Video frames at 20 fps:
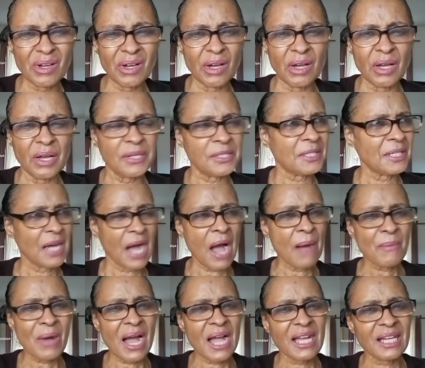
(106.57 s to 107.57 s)

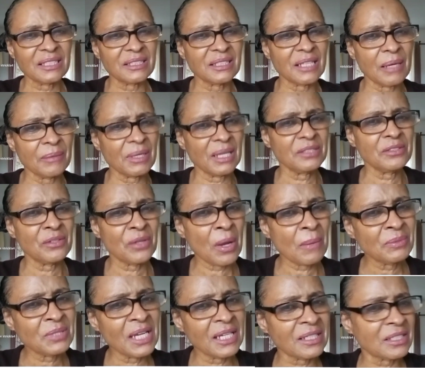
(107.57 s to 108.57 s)
know?
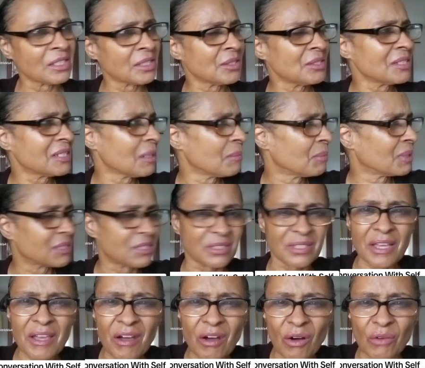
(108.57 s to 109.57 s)
I'm taking a look at
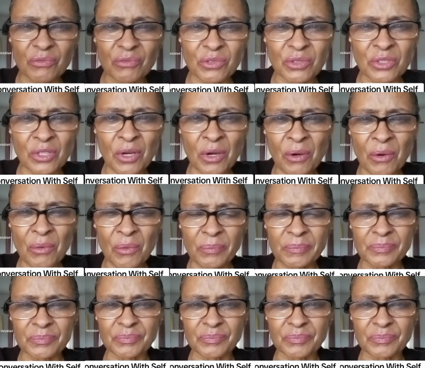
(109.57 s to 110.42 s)
myself, you know.